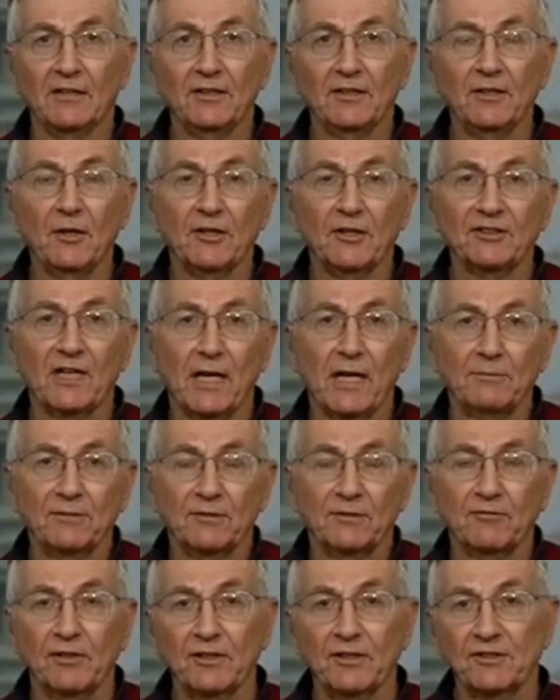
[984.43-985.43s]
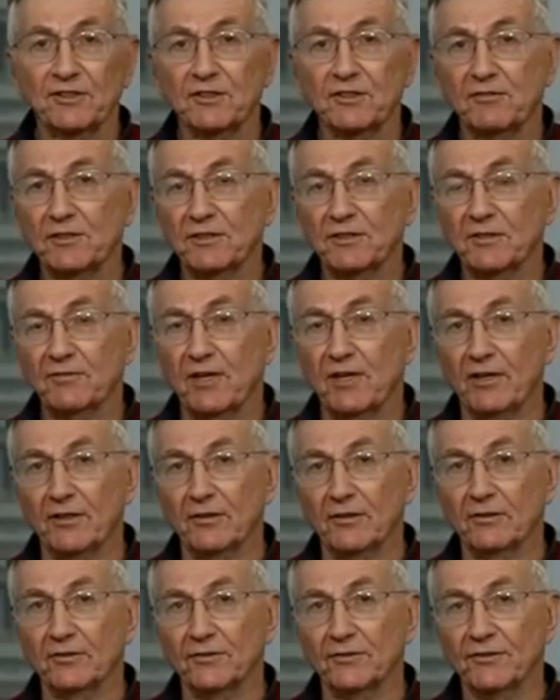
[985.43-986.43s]
the New York Times had run a series of
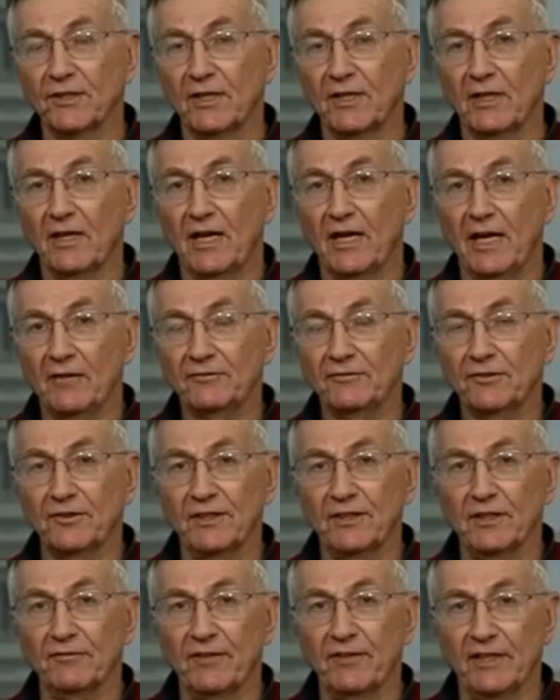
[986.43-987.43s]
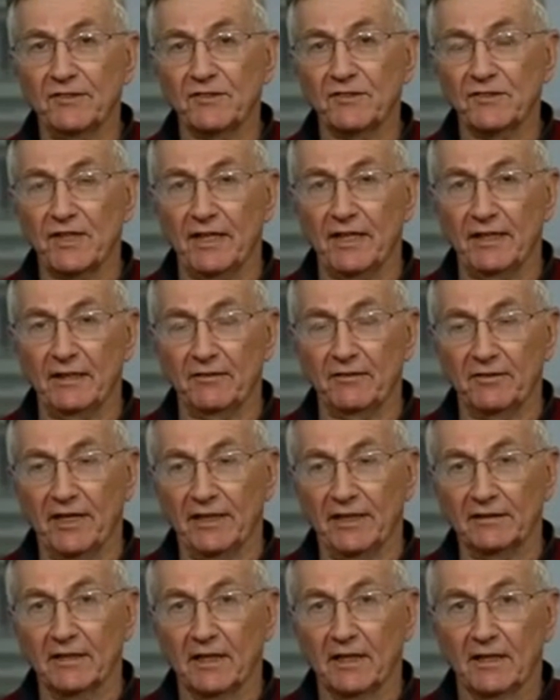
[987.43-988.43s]
articles after the event saying
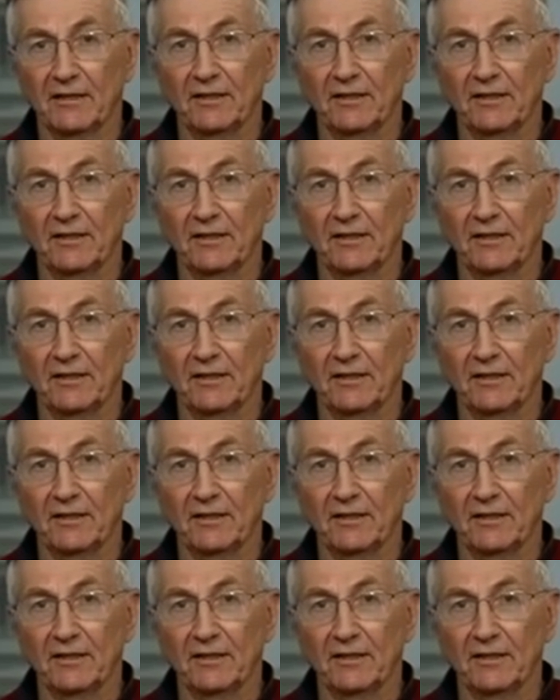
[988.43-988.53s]
that